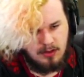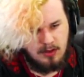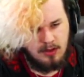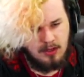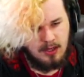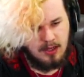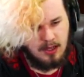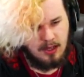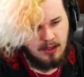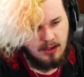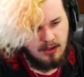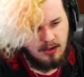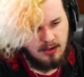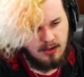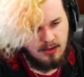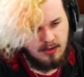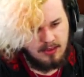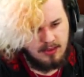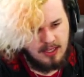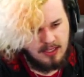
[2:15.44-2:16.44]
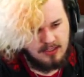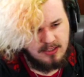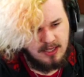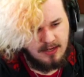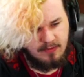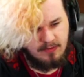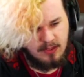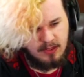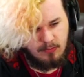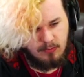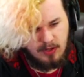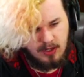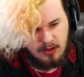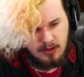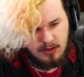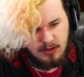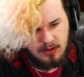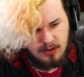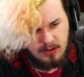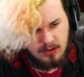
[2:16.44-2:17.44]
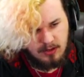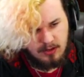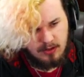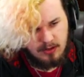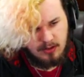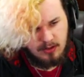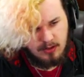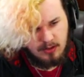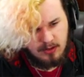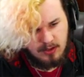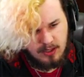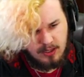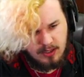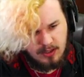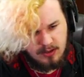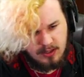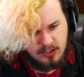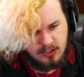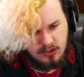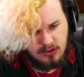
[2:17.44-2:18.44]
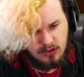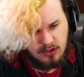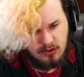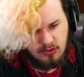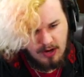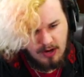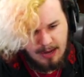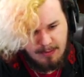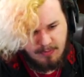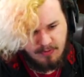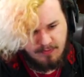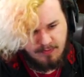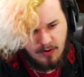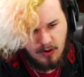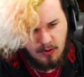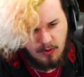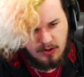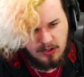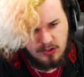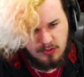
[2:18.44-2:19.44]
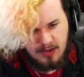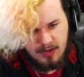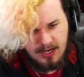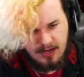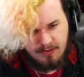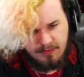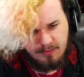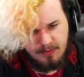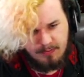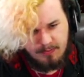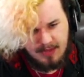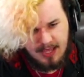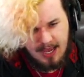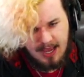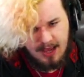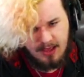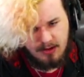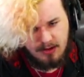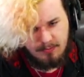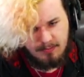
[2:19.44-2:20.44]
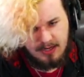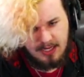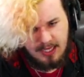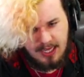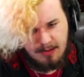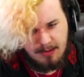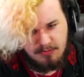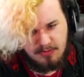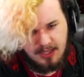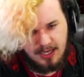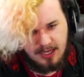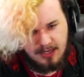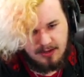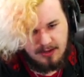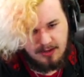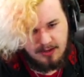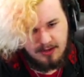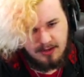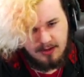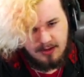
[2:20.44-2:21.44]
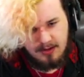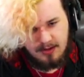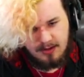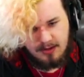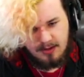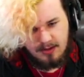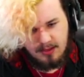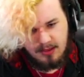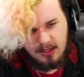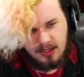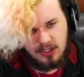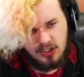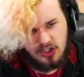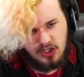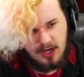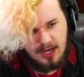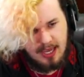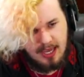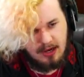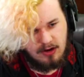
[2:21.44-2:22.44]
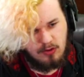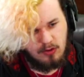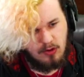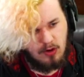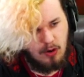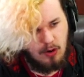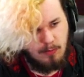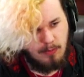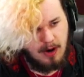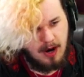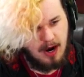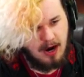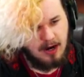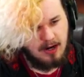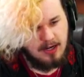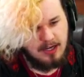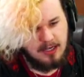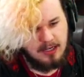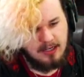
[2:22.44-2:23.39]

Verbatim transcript: Huh, that's definitely weird the, the gramophone as well from that other minigame thing. The giant crowbar.